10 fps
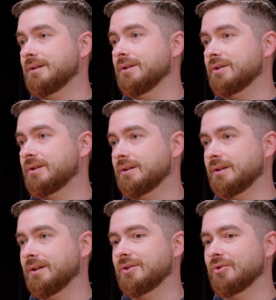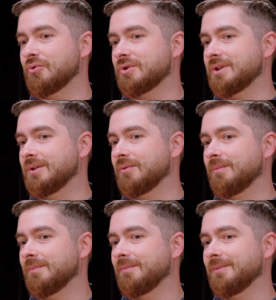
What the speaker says: this solution